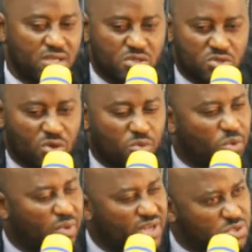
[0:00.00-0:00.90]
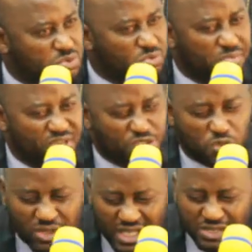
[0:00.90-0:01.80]
So we want to make
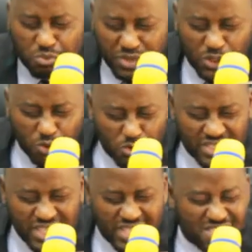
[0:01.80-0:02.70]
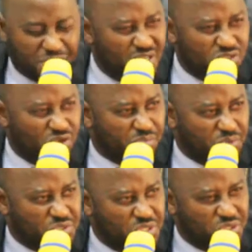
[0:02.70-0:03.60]
sure that we do things based on
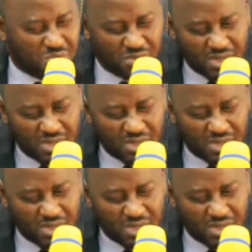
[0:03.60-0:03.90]
procedure.